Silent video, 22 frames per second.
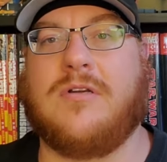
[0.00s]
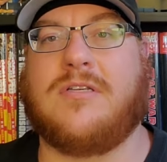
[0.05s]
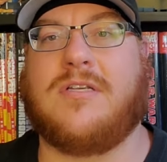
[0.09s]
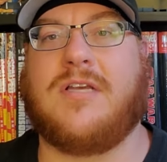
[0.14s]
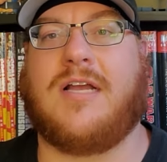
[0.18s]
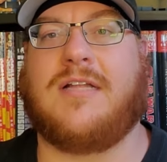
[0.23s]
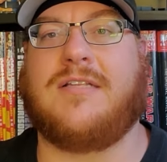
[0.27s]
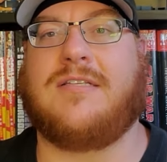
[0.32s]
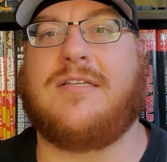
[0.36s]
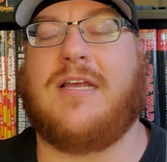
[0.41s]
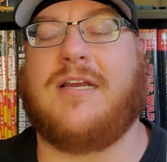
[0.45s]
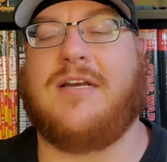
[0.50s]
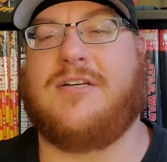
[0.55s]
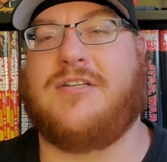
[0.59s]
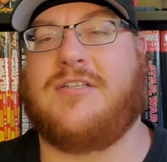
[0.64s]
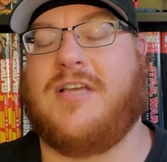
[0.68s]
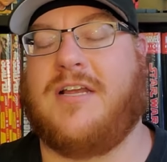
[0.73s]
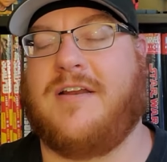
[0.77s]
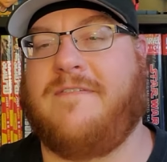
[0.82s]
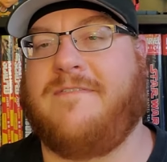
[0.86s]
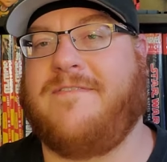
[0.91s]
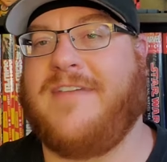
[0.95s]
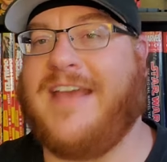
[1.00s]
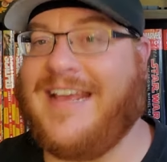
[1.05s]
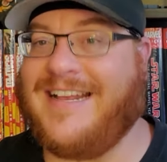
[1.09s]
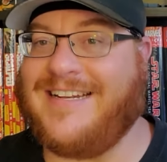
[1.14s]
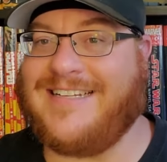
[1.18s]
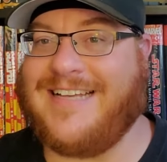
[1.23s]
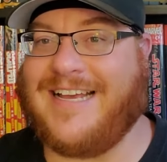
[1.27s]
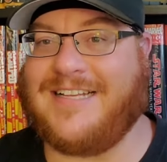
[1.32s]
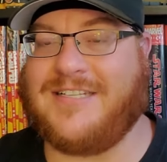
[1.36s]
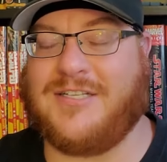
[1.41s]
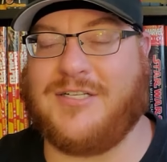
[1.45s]
Scott Snyder's done a
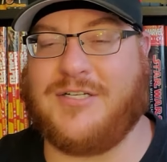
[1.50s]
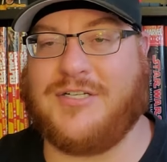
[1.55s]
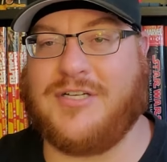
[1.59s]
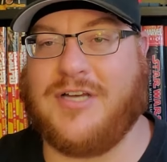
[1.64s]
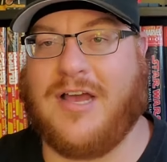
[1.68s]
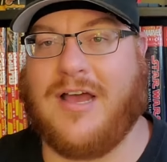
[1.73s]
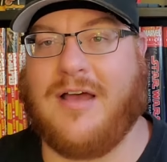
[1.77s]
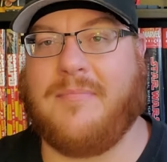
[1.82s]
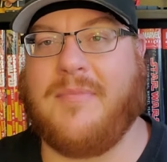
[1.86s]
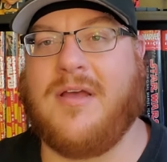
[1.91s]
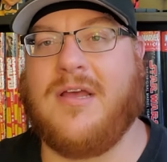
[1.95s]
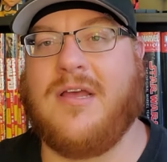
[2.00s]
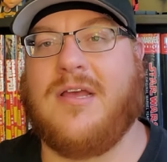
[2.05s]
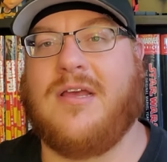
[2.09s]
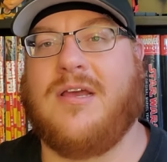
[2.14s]
fantastic job